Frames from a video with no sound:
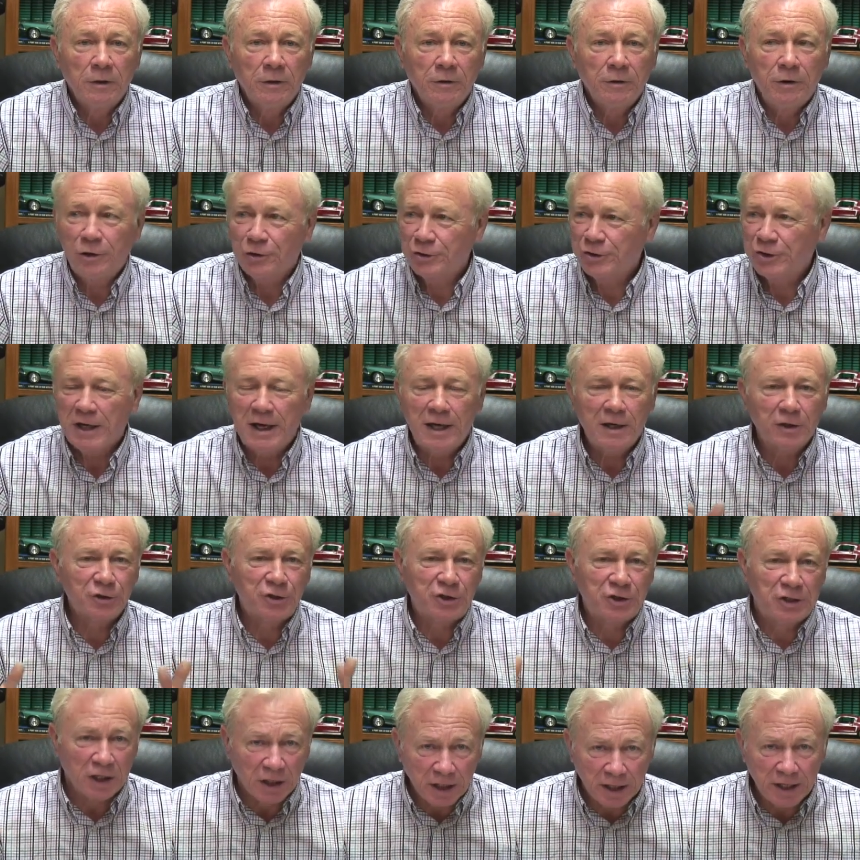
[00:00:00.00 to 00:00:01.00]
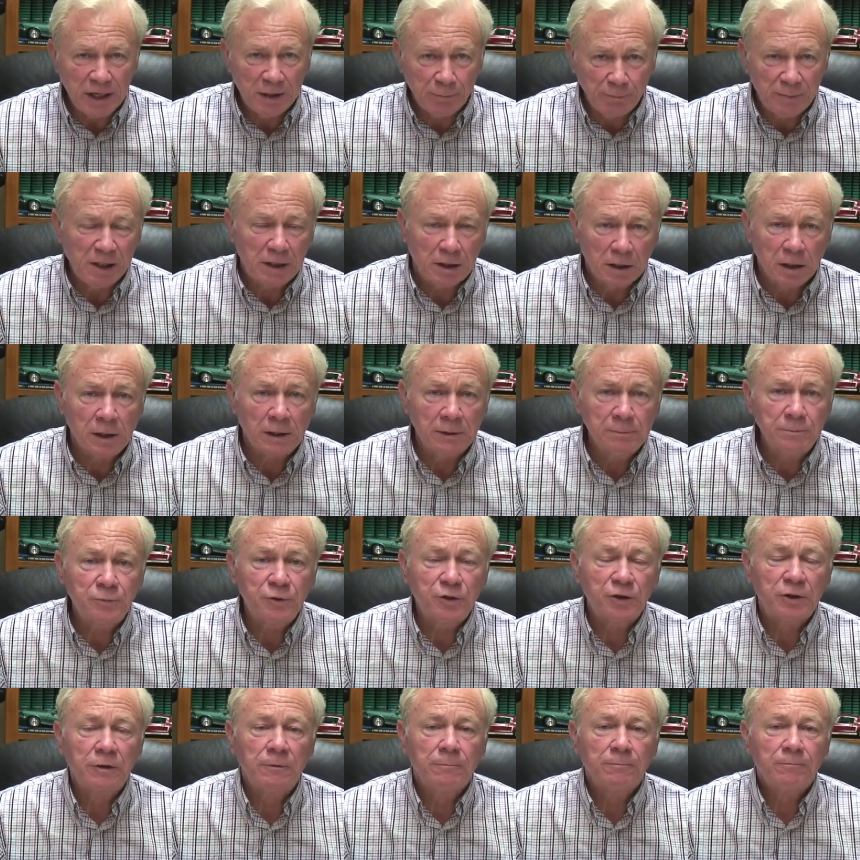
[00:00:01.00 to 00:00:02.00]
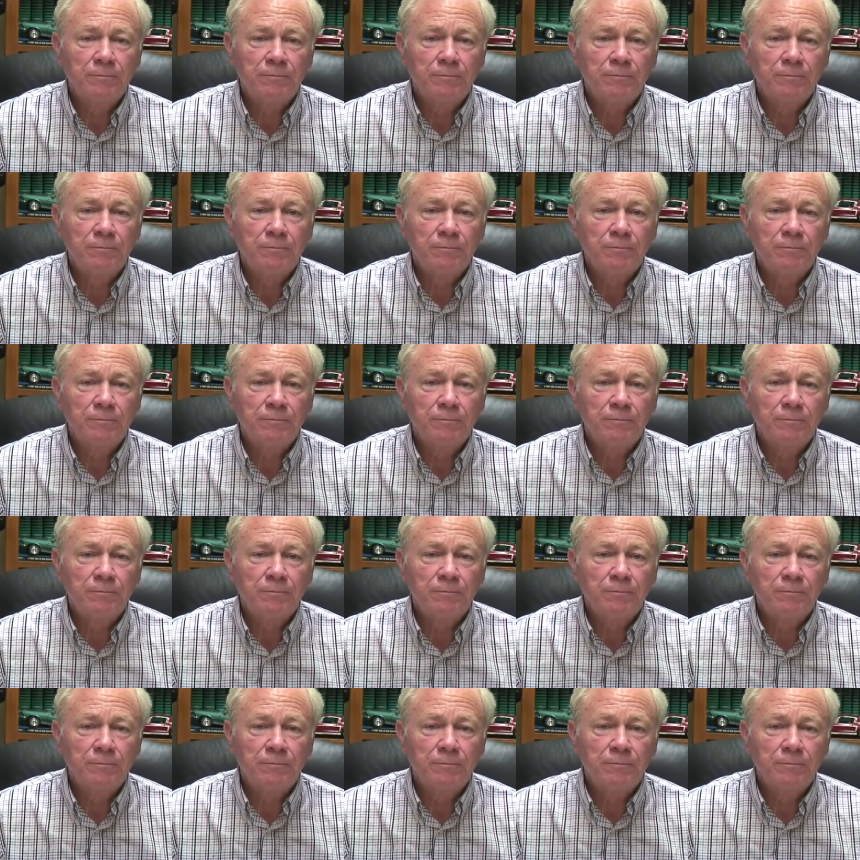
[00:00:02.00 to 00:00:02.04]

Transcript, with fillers: Do you see how silly it becomes?